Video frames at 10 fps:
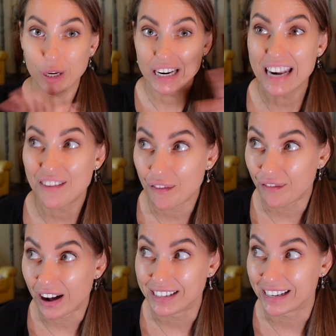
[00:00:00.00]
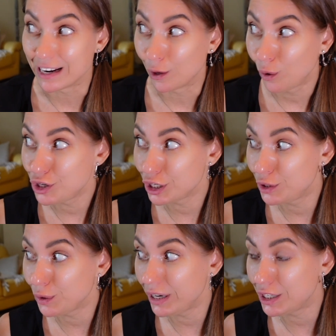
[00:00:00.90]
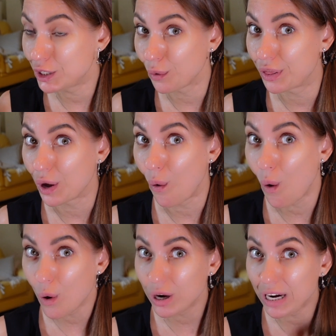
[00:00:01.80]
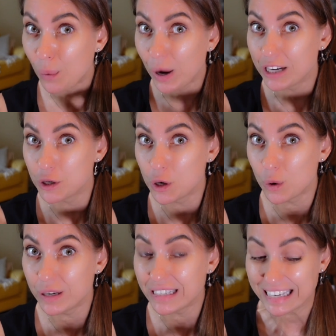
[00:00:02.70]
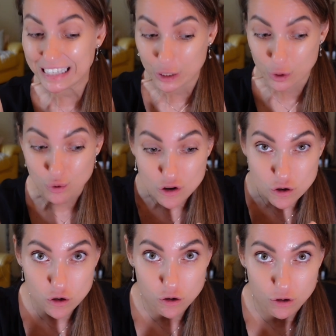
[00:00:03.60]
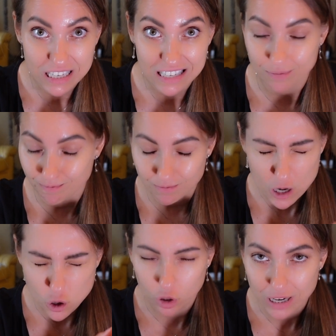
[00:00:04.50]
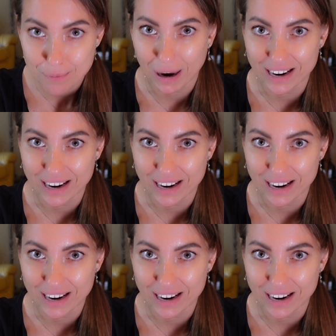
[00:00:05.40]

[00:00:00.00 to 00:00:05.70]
can never find any logic to it, so the only way to know it is to learn it by